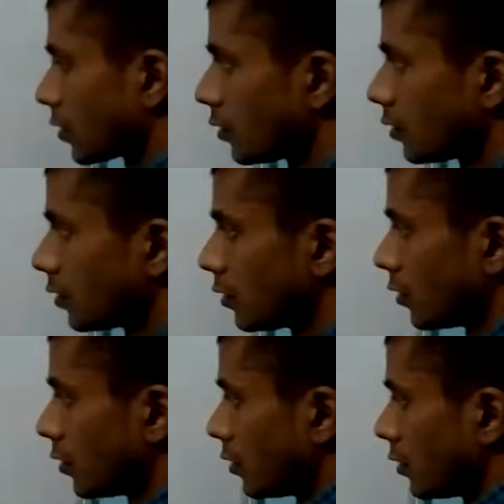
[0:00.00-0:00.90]
Yes,
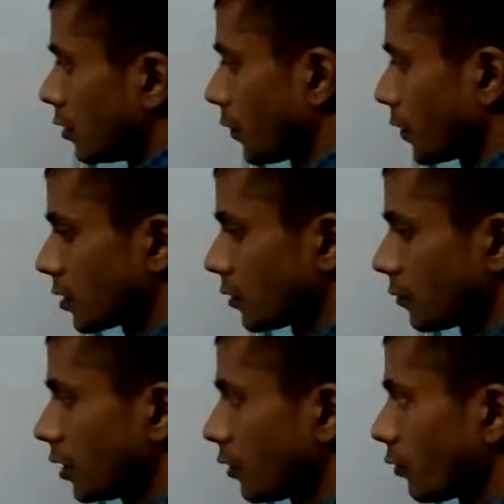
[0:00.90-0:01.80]
the
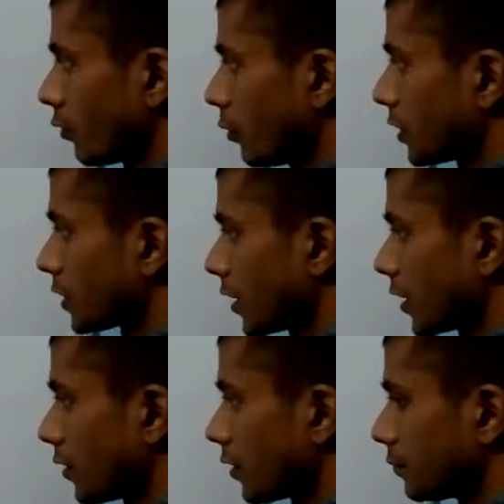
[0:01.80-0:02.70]
first term 3, what will
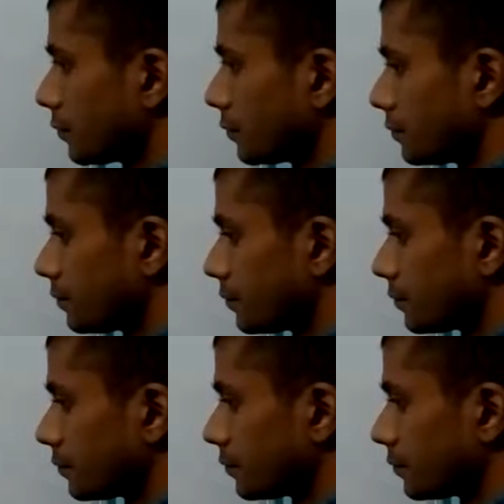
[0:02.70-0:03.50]
be the second term?